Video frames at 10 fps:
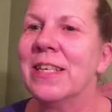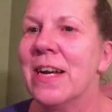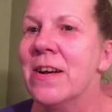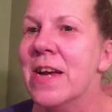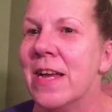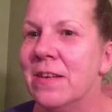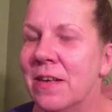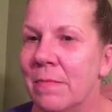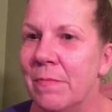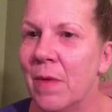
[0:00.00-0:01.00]
That's how I
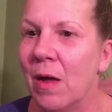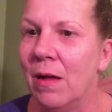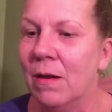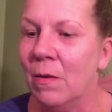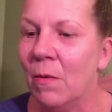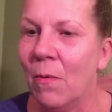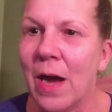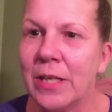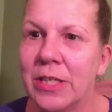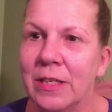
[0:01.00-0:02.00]
ended up
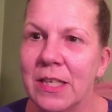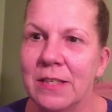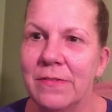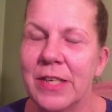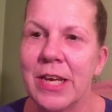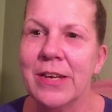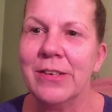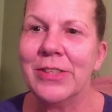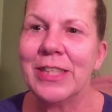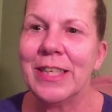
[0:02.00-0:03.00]
watching these videos.